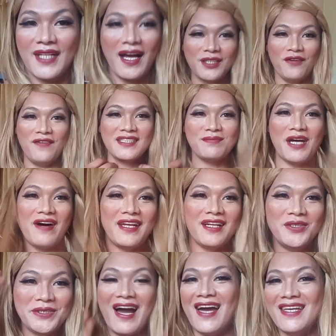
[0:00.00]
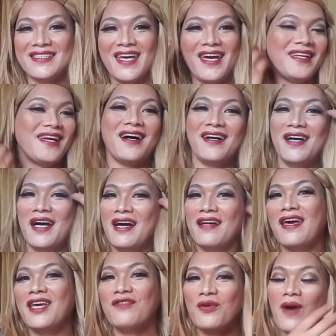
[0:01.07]
So this is my final look, guys, and
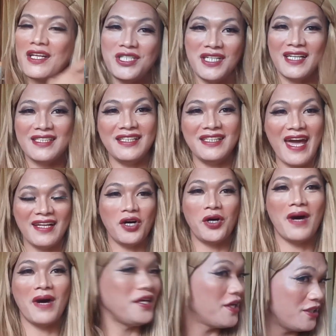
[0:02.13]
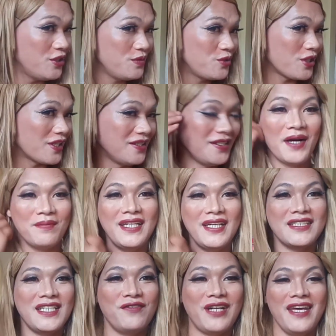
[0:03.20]
thank you for watching until the end on my YouTube channel.
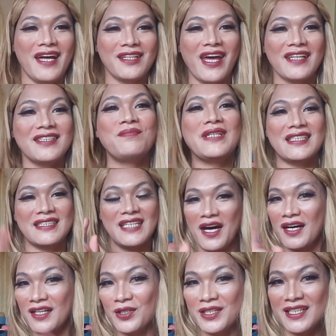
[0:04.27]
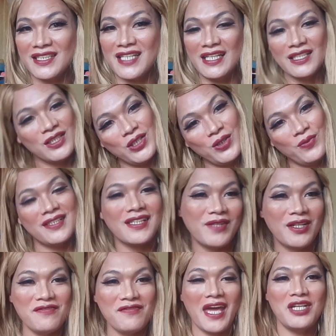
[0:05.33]
Please, if you're not yet connected, please don't hesitate to tap
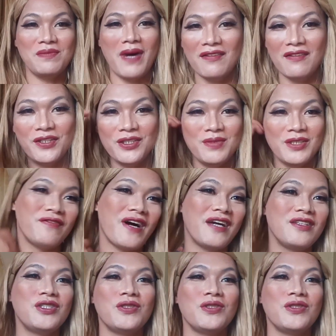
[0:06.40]
the notification bell for you to be notified